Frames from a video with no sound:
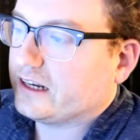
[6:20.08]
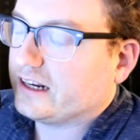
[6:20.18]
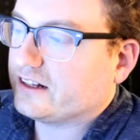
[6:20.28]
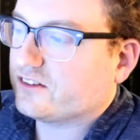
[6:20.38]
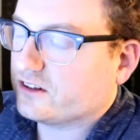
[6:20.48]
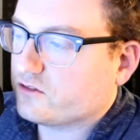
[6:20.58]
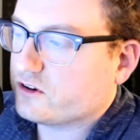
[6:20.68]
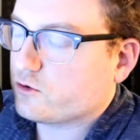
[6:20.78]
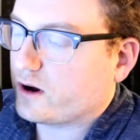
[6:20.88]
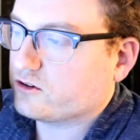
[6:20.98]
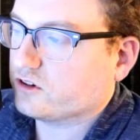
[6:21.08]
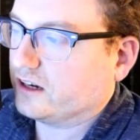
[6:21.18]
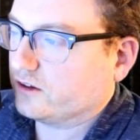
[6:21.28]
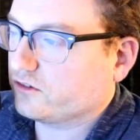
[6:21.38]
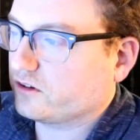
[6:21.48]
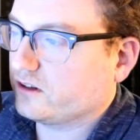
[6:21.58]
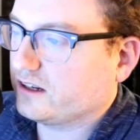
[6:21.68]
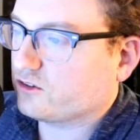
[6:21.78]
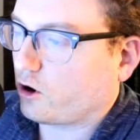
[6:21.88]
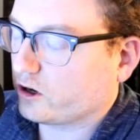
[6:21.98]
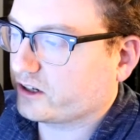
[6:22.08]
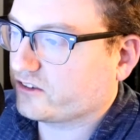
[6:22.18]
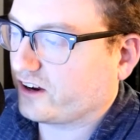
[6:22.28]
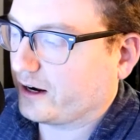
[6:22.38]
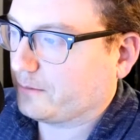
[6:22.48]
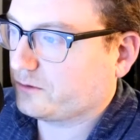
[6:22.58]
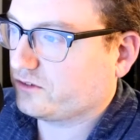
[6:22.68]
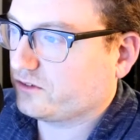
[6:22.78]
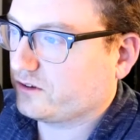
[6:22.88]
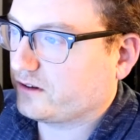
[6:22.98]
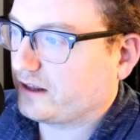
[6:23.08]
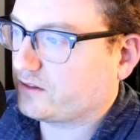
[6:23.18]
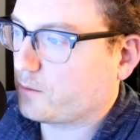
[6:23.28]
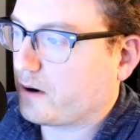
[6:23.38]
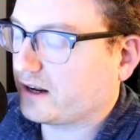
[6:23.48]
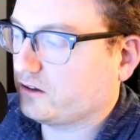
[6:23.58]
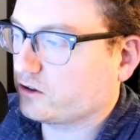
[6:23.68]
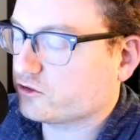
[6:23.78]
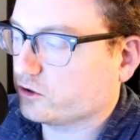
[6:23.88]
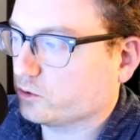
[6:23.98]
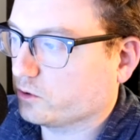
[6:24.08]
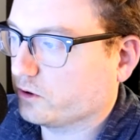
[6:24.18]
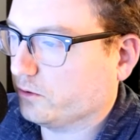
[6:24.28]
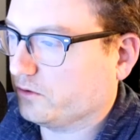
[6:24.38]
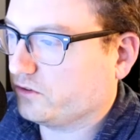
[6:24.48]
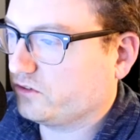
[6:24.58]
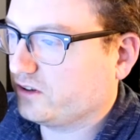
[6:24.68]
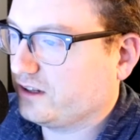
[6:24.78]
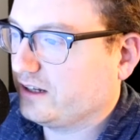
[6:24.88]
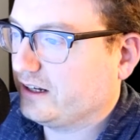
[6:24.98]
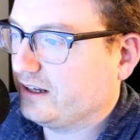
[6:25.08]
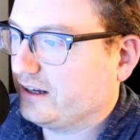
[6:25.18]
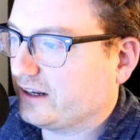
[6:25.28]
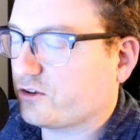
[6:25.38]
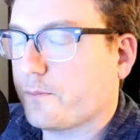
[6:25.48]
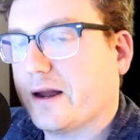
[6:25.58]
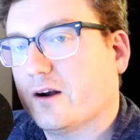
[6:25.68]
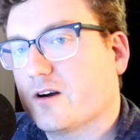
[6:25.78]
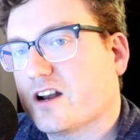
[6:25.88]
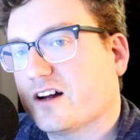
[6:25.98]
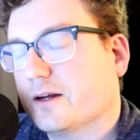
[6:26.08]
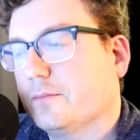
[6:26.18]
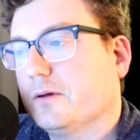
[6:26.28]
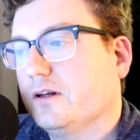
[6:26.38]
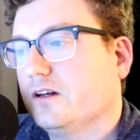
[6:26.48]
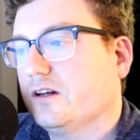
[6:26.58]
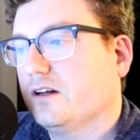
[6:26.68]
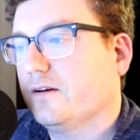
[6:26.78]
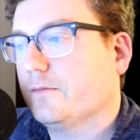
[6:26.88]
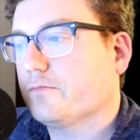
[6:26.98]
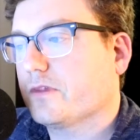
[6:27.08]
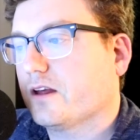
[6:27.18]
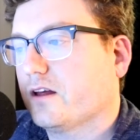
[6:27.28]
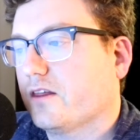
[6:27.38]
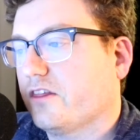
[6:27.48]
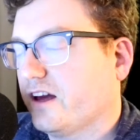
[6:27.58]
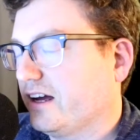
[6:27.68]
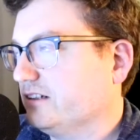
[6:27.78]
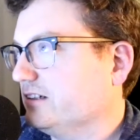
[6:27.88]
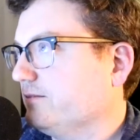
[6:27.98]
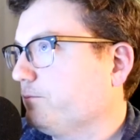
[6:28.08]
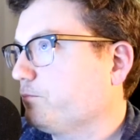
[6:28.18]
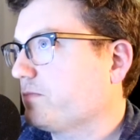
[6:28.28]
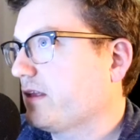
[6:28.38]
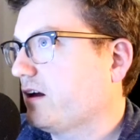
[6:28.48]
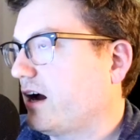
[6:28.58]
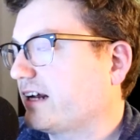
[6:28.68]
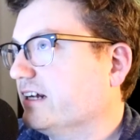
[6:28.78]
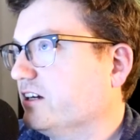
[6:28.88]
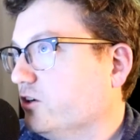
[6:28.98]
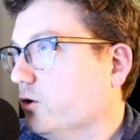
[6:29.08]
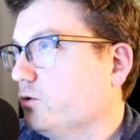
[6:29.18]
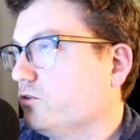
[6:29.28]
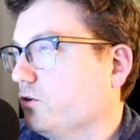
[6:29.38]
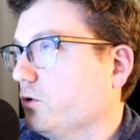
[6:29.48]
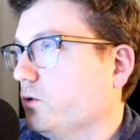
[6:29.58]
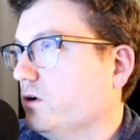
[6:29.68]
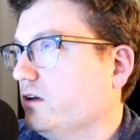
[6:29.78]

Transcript: It's individuation. It's archetypes and their biological roots. It's a paradigm that I can go to